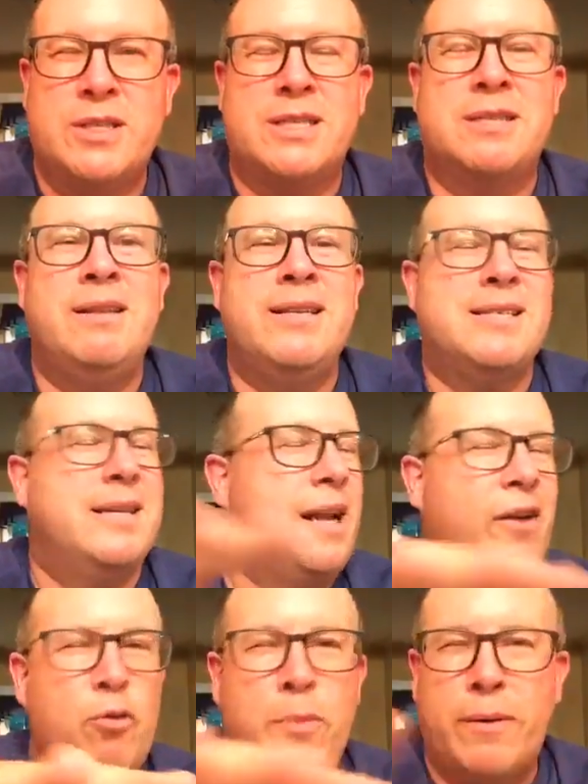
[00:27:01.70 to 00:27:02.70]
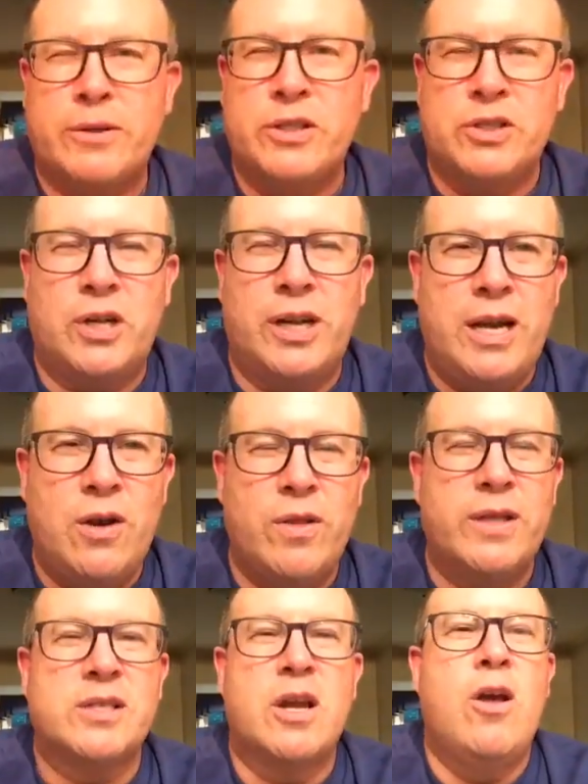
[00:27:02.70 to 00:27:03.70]
that's listening, every person that's going to hear
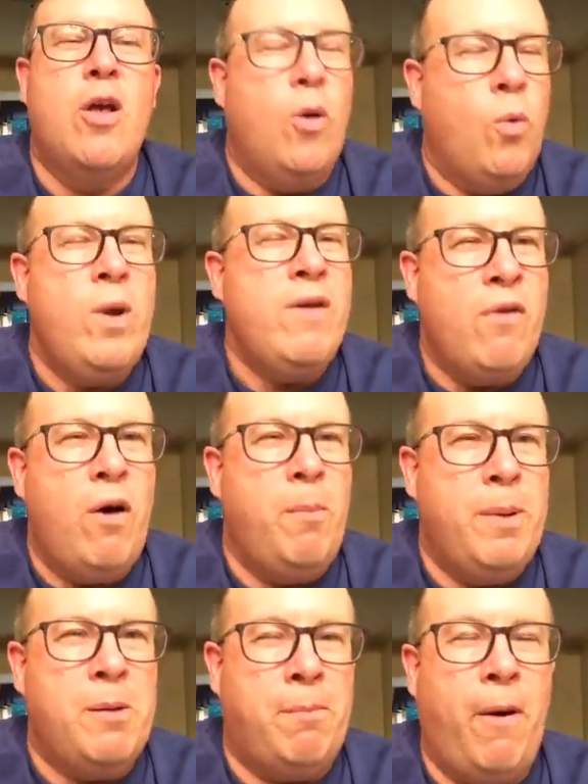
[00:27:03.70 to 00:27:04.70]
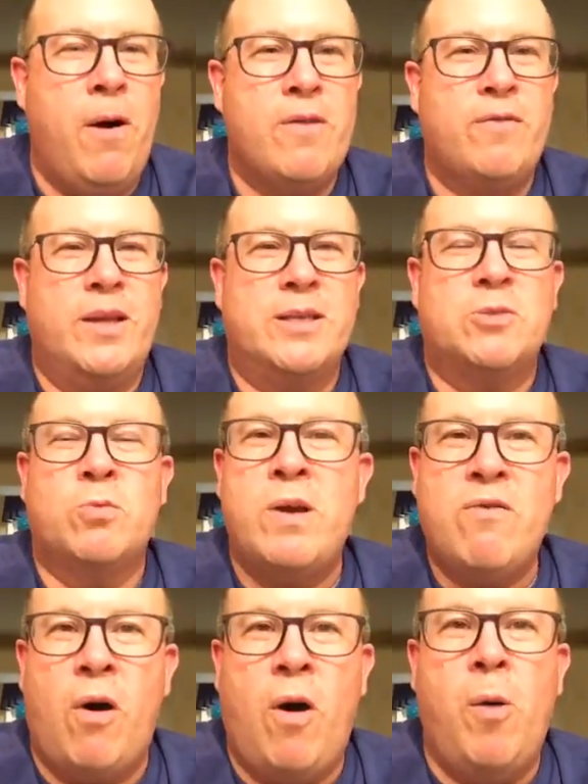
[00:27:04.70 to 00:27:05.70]
this, we've all been a part of this.
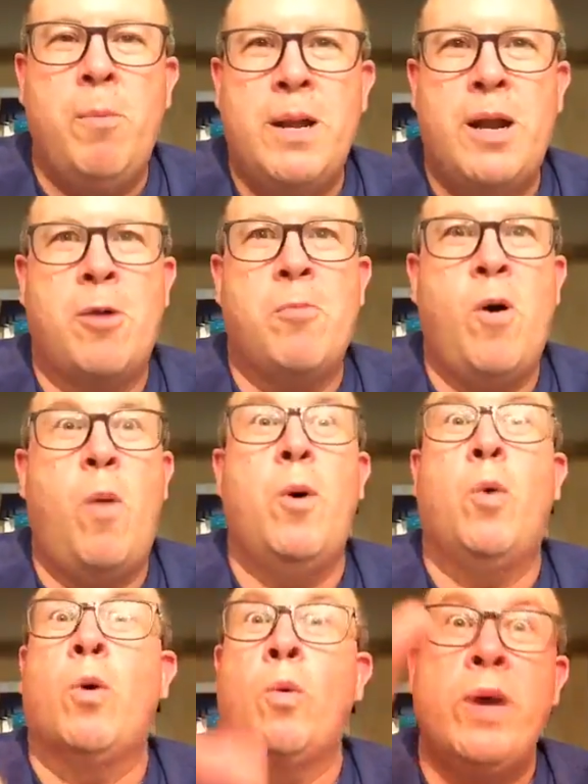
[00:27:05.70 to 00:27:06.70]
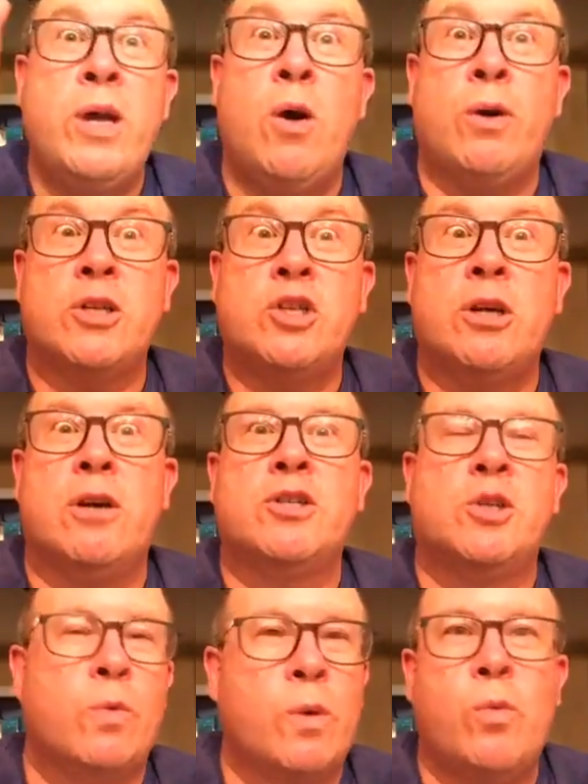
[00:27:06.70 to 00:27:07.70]
We've all been at a moment where we go to
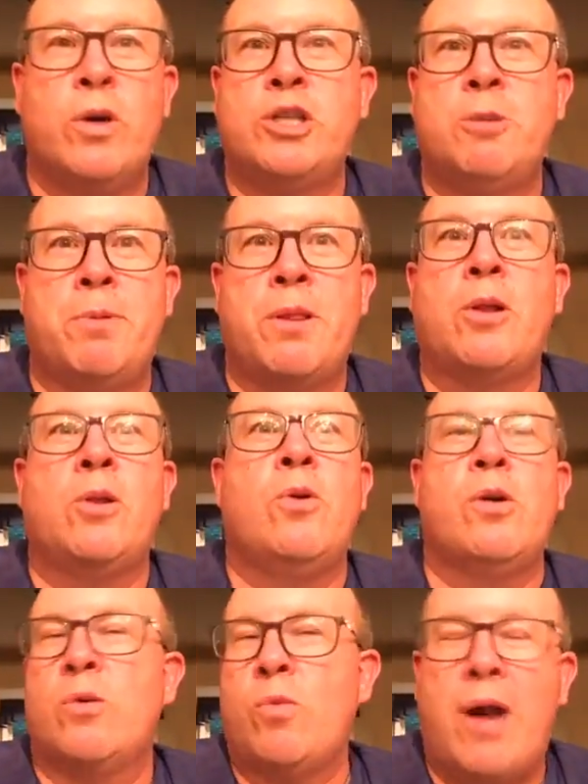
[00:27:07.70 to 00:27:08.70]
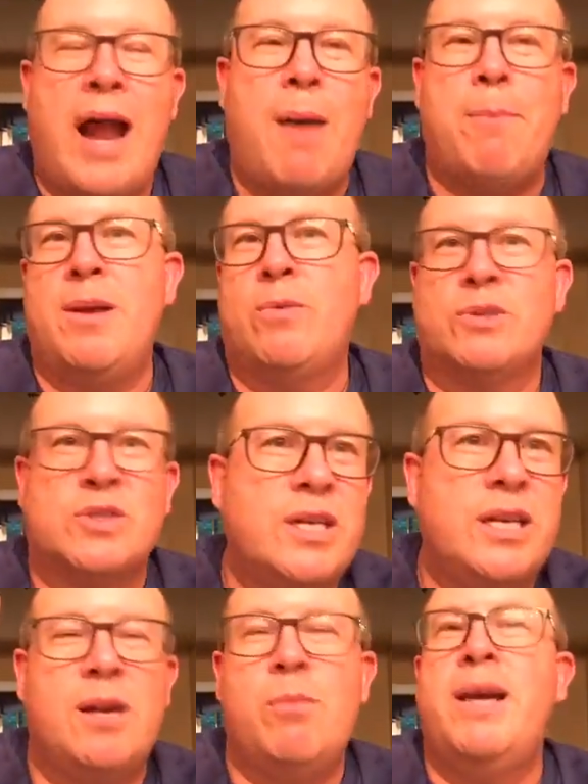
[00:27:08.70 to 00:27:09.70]
church and we're worshiping the Lord and we're happy and we're
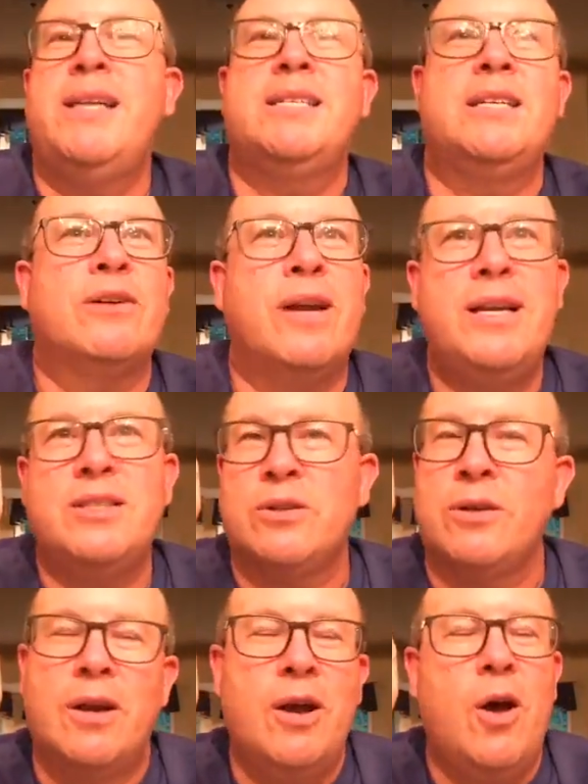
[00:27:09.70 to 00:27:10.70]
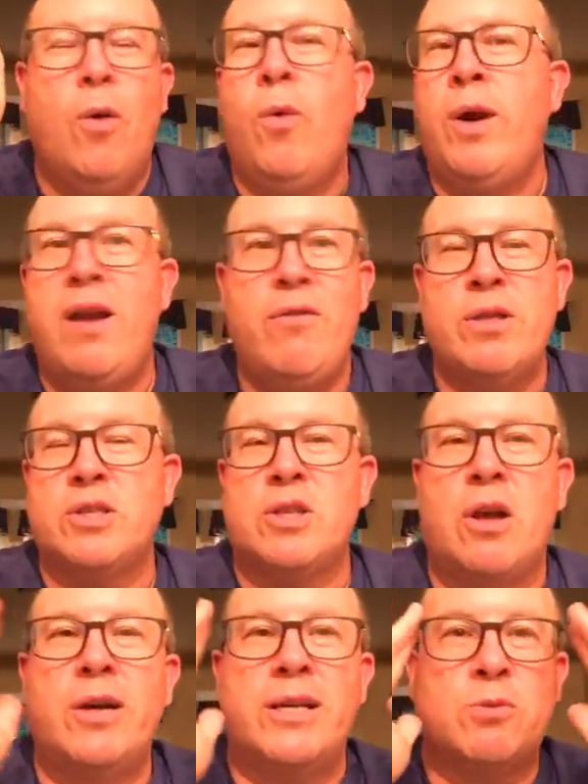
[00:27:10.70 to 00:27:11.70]
singing Amazing Grace or whatever the
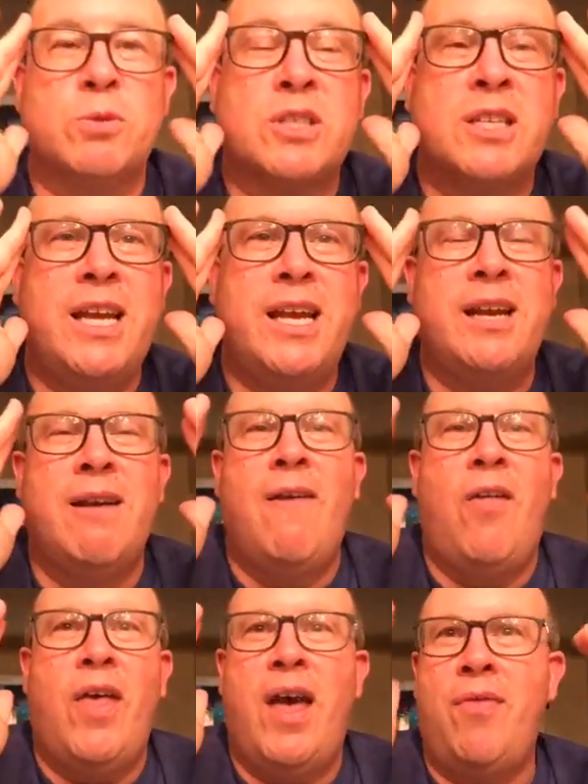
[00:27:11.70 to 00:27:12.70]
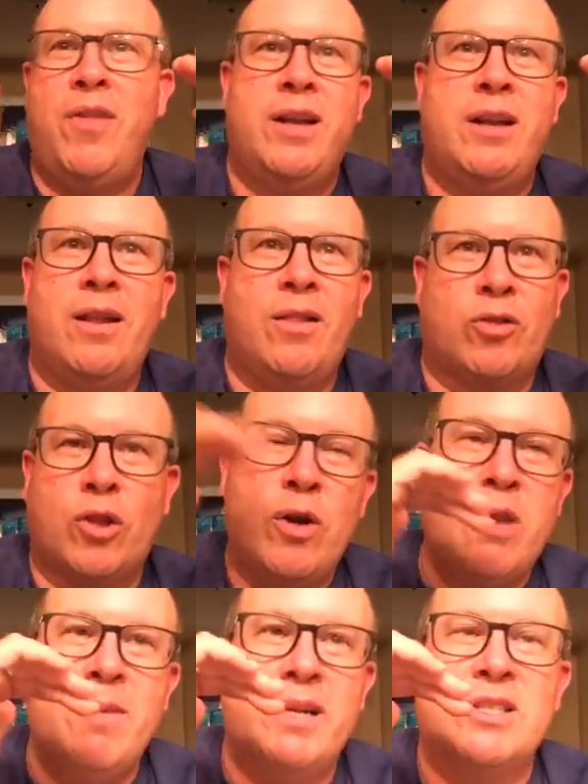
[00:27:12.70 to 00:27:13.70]
song is we're singing, and then
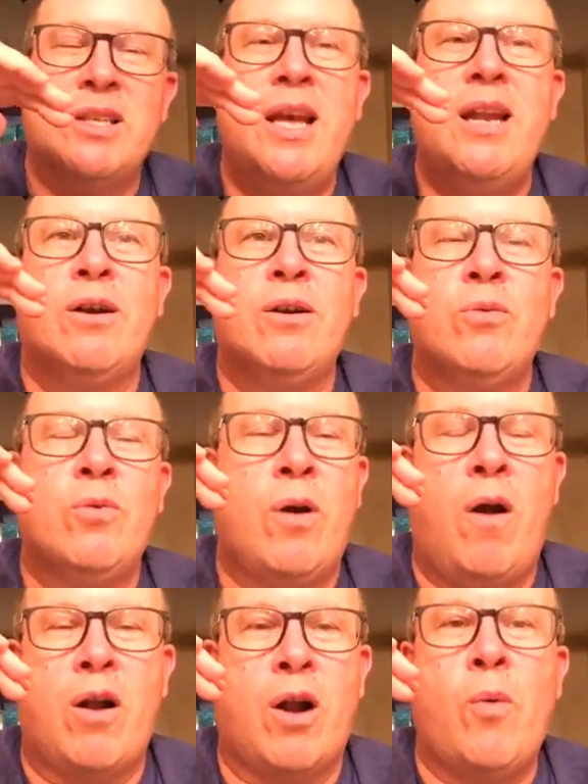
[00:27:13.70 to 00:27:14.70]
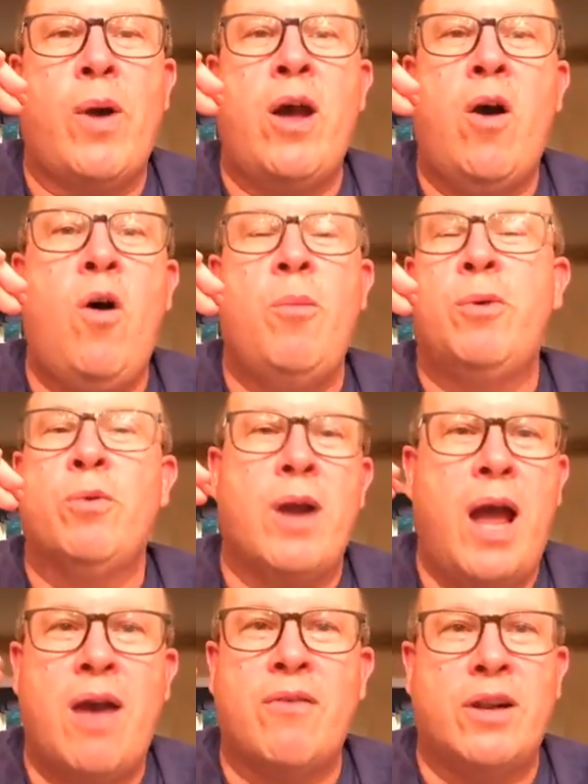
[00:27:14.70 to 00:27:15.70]
30 minutes later we're on our way home and we're
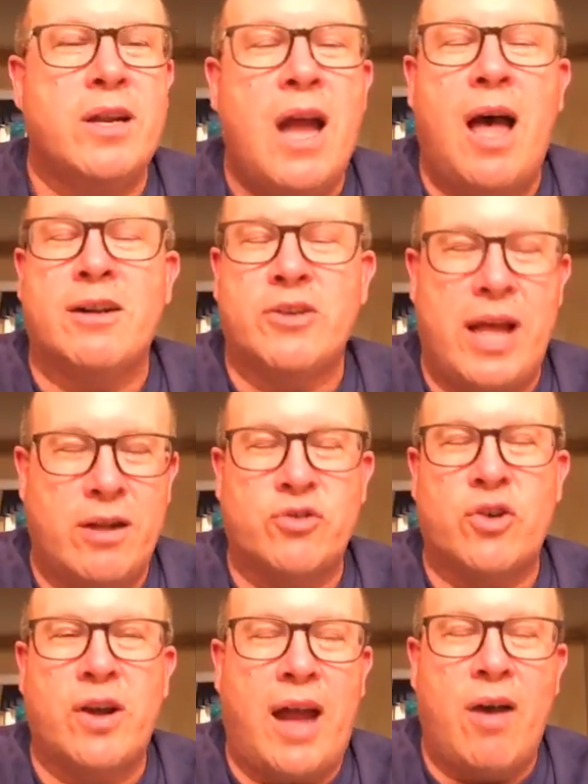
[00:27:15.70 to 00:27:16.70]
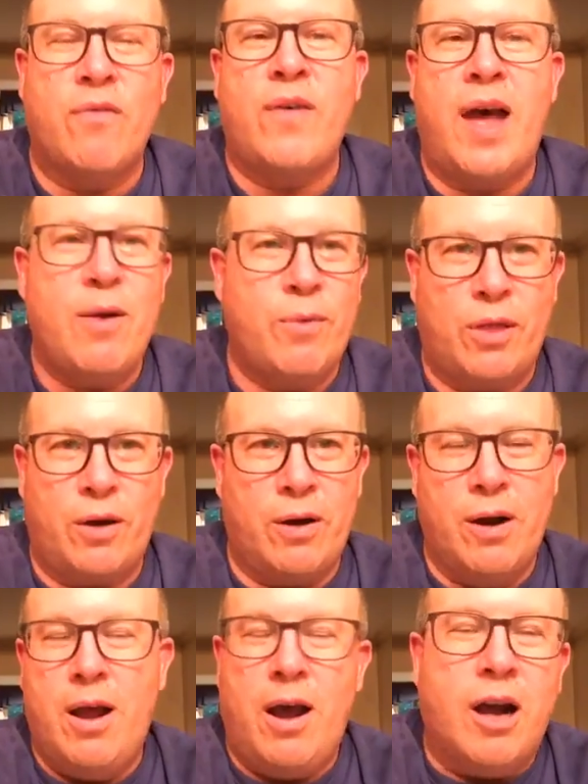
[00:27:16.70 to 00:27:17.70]
having a knockdown, drug out fight with our
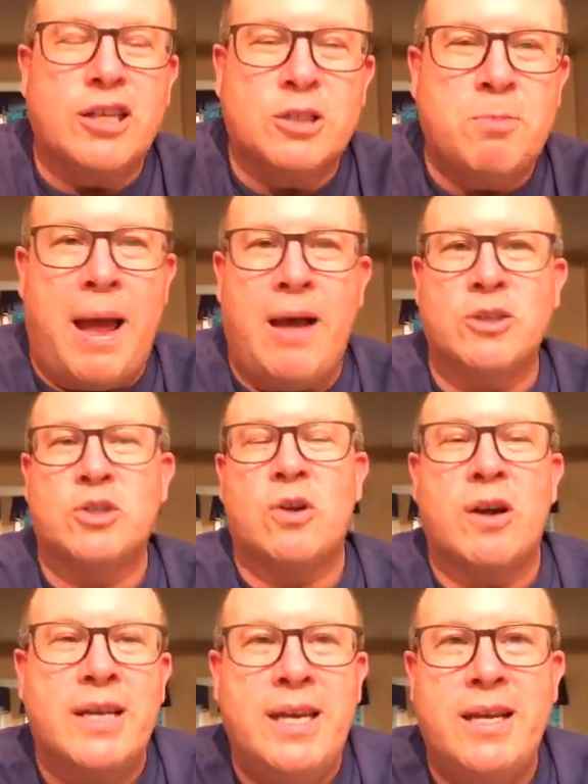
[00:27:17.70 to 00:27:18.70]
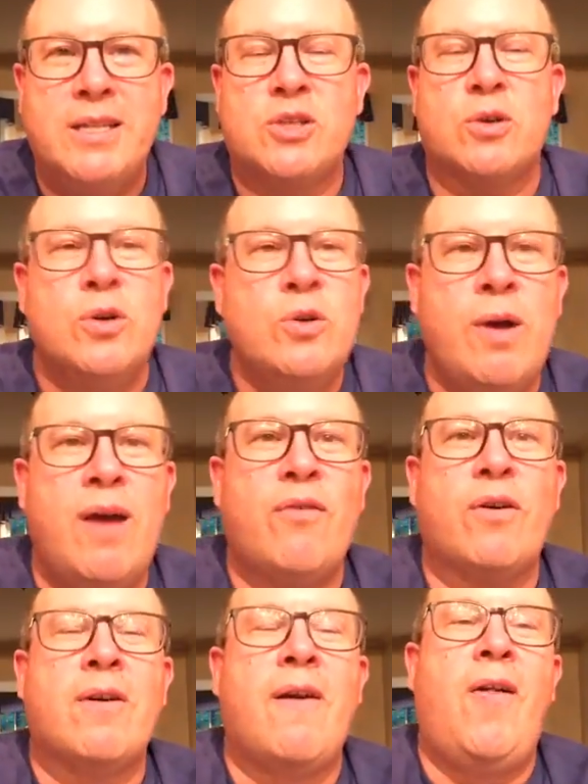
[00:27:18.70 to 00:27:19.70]
spouse or our kids or
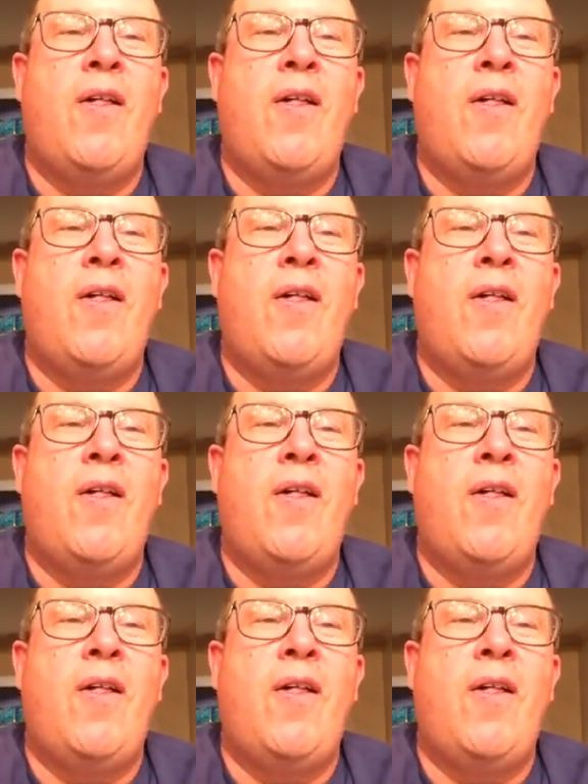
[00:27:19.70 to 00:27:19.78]
whoever.